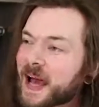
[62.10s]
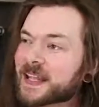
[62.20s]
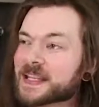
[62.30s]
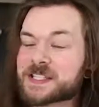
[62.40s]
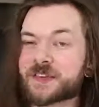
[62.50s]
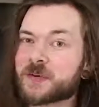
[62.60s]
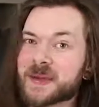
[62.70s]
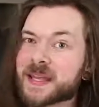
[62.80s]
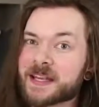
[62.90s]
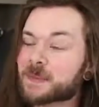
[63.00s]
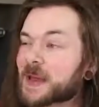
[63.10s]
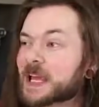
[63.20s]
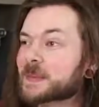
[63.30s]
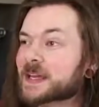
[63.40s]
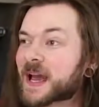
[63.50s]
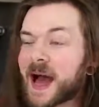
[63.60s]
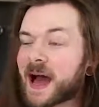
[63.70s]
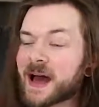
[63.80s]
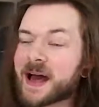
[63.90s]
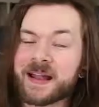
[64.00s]
At least for me, maybe,
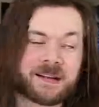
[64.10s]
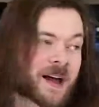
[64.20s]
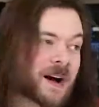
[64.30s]
I don't